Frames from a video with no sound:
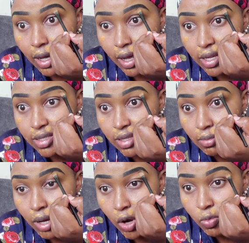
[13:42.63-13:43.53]
I asked
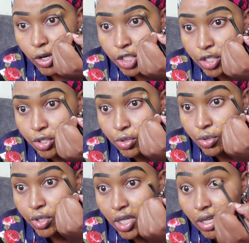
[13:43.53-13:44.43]
him, "How much do
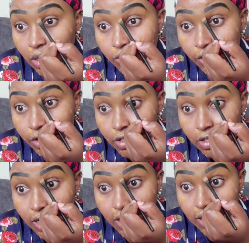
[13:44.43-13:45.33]
you need for your
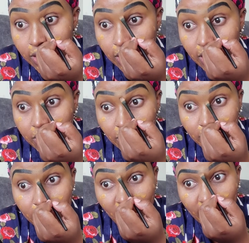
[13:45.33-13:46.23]
tokens?" And he
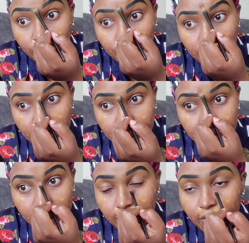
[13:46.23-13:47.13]
told me, "A G is
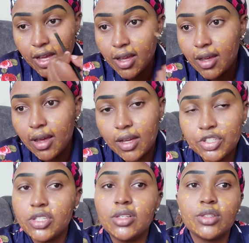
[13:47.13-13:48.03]
enough. A
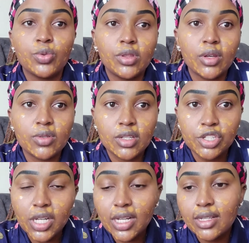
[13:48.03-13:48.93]
G is 1,000
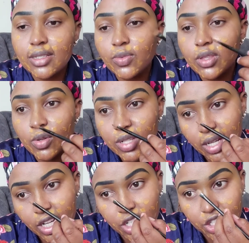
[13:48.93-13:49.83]
shillings,
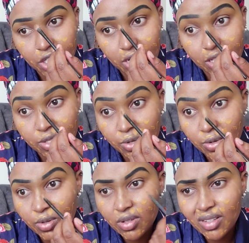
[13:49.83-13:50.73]
1,000 Kenya shillings."
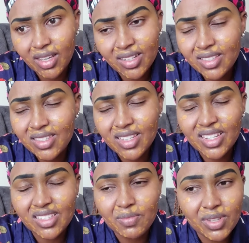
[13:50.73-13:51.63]
So I didn't see
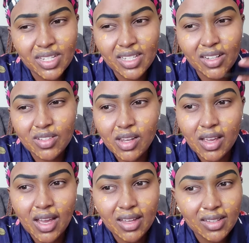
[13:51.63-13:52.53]
it as a big deal. I was
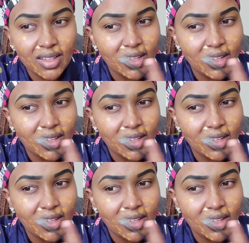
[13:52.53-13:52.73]
like, ah,